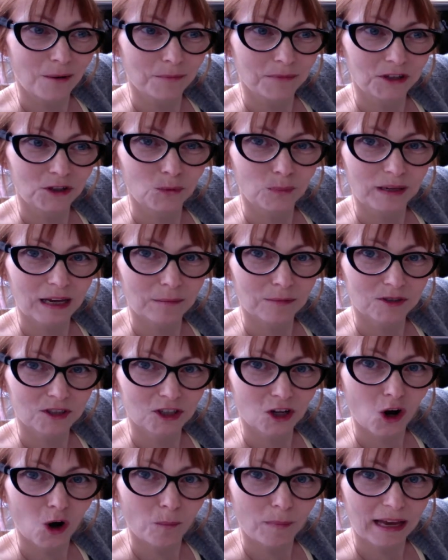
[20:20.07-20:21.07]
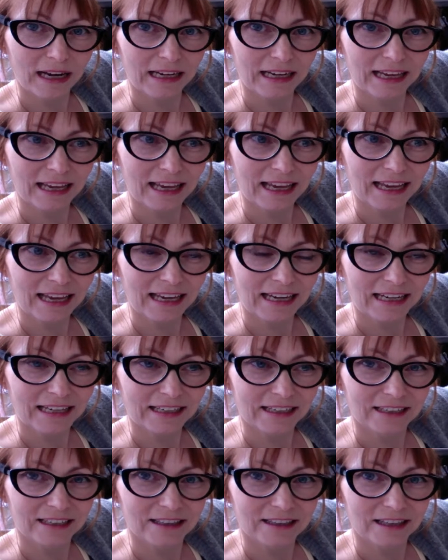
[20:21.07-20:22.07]
you'll be able to comment
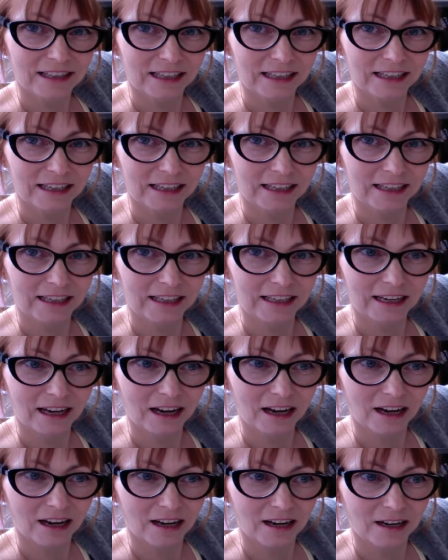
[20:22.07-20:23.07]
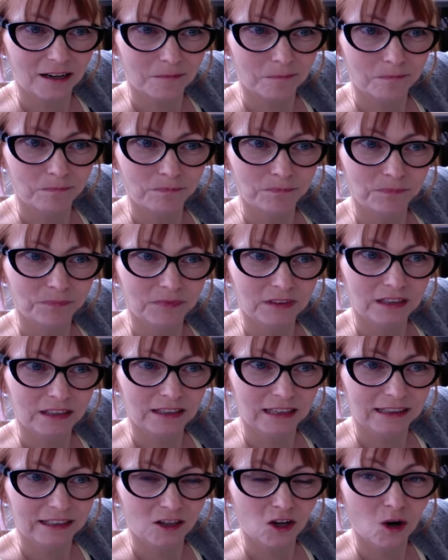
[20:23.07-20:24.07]
in the
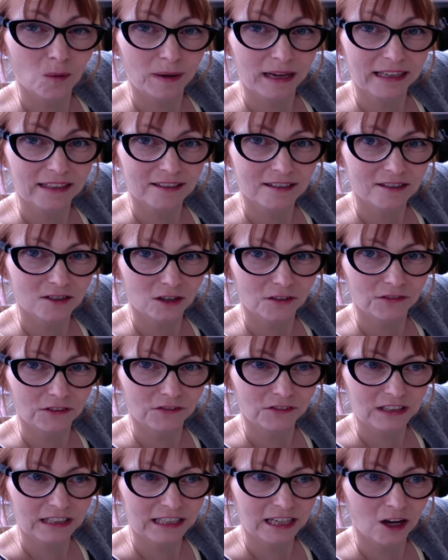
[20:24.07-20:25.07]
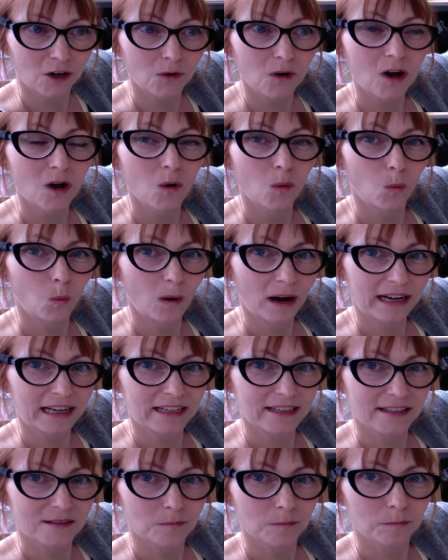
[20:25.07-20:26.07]
comments of the video when
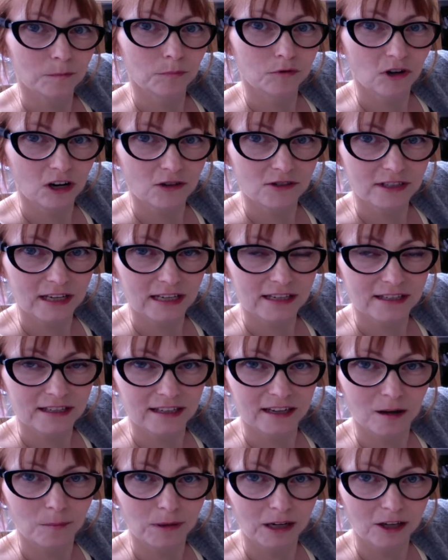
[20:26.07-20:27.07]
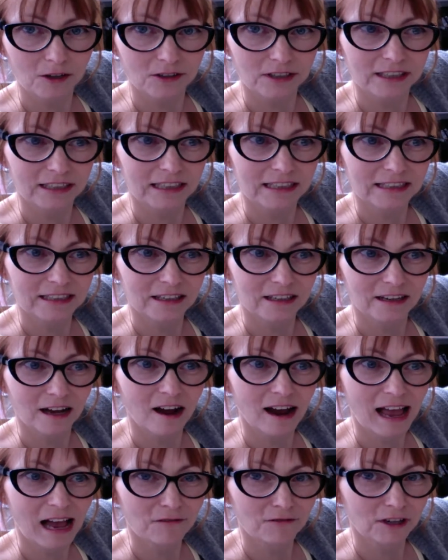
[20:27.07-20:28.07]
it's processed and uploaded.
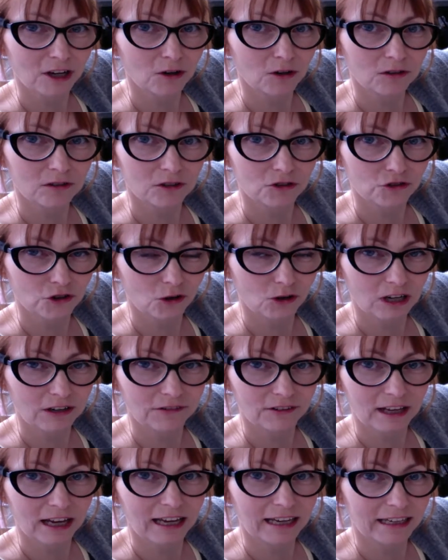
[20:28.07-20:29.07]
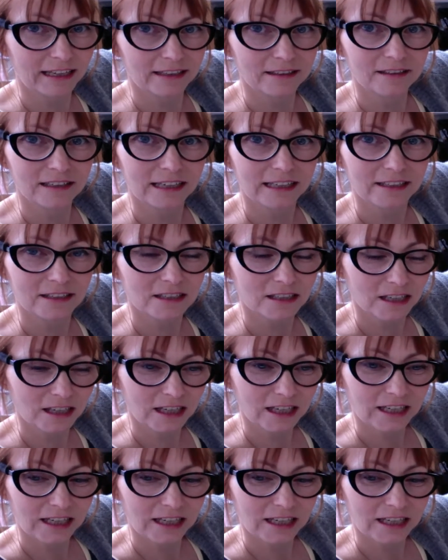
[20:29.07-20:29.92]
I have no control over that. It's